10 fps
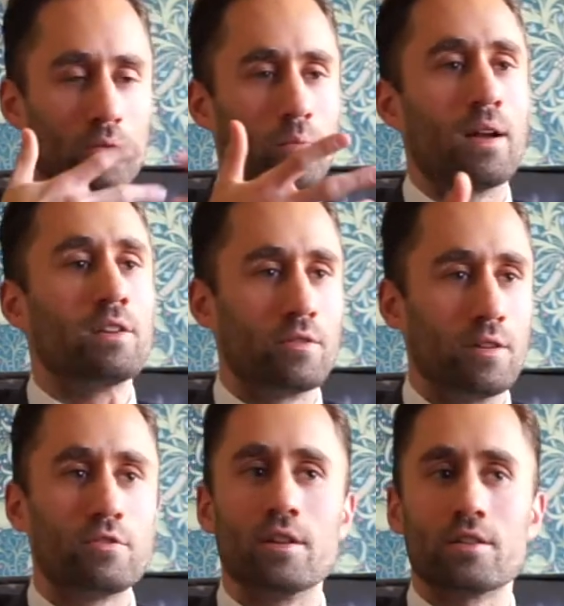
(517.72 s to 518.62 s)
where's your
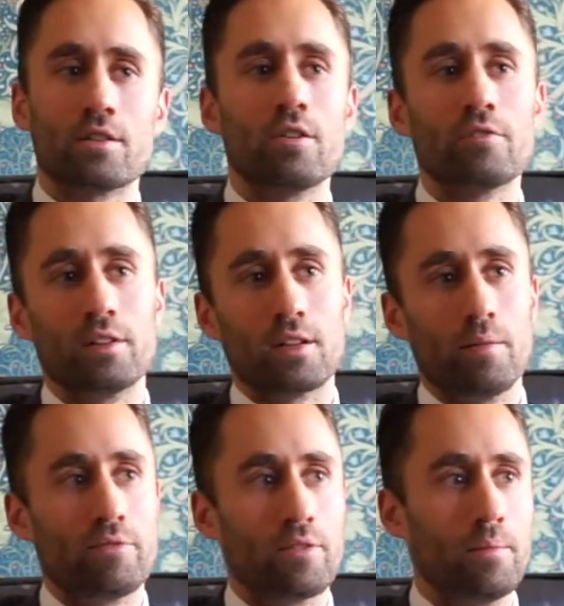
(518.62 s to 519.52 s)
interest in coffee
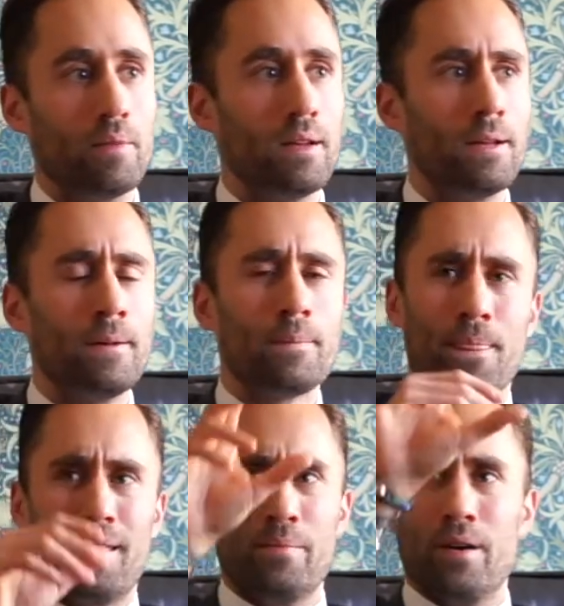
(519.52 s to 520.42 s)
come from?
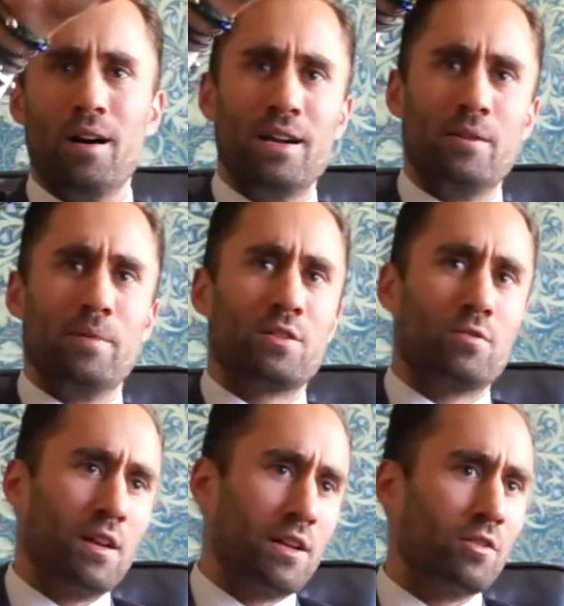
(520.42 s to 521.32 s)
And then behind him I
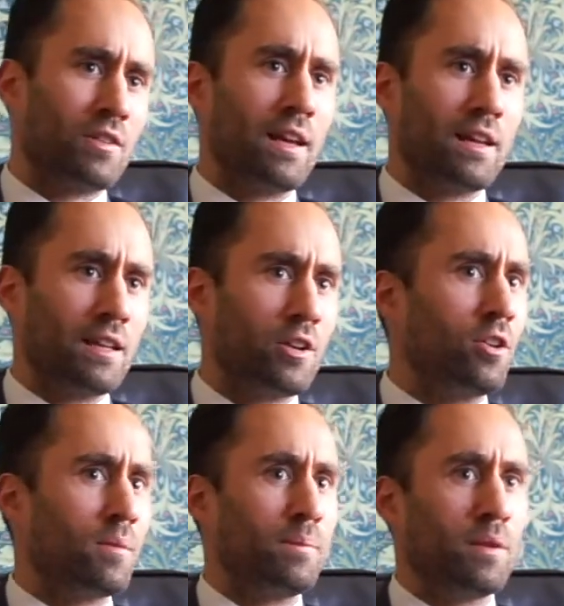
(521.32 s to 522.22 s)
saw like Ottolenghi
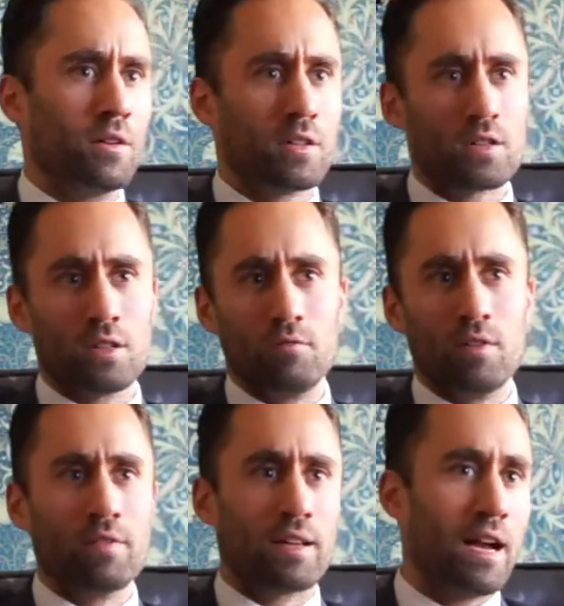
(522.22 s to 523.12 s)
cookbooks and
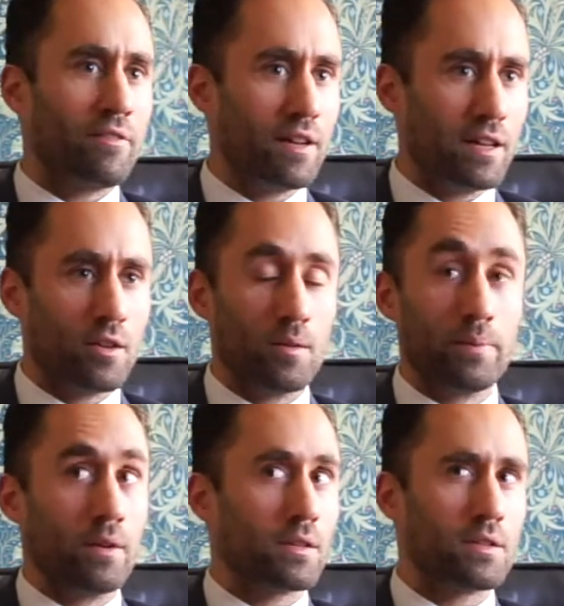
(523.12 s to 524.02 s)
River Cafe
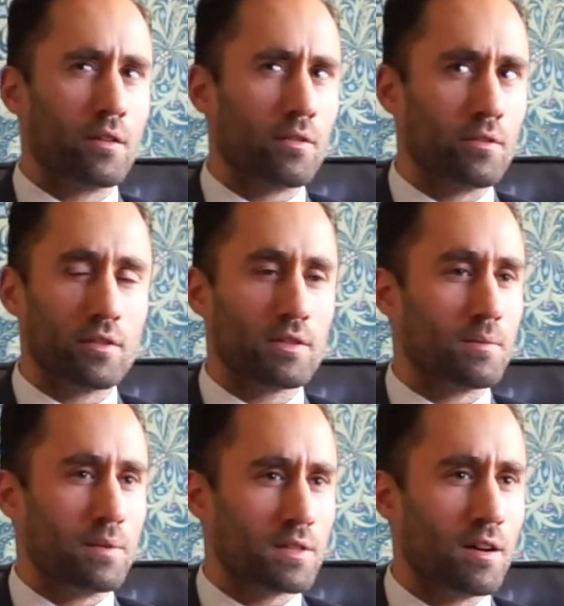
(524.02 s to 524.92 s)
cookbooks, and I thought, this is
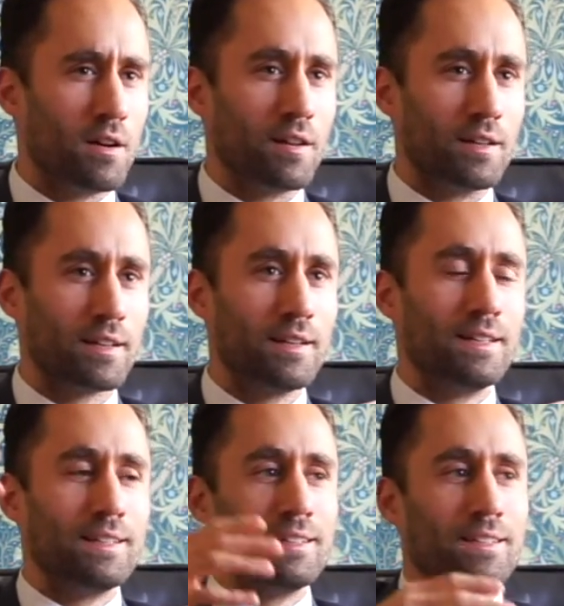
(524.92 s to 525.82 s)
bizarre. Like,
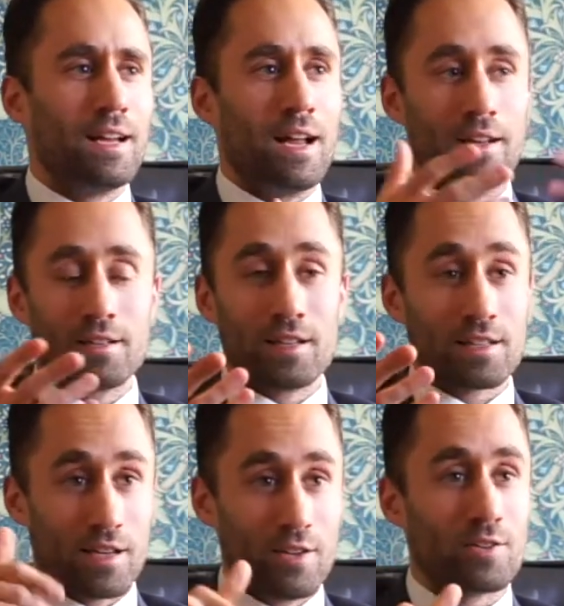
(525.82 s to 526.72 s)
and it turns
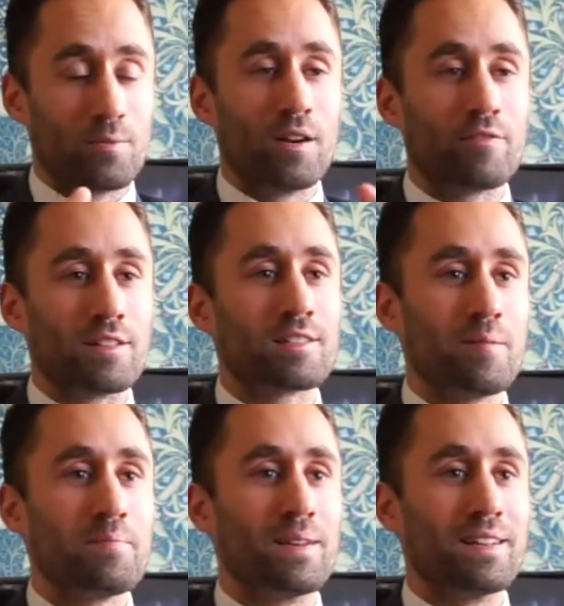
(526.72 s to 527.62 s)
out he used to work for this
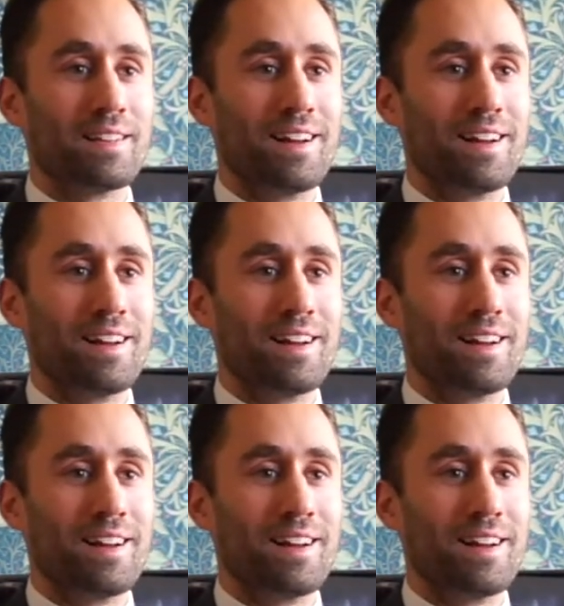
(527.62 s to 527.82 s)
company.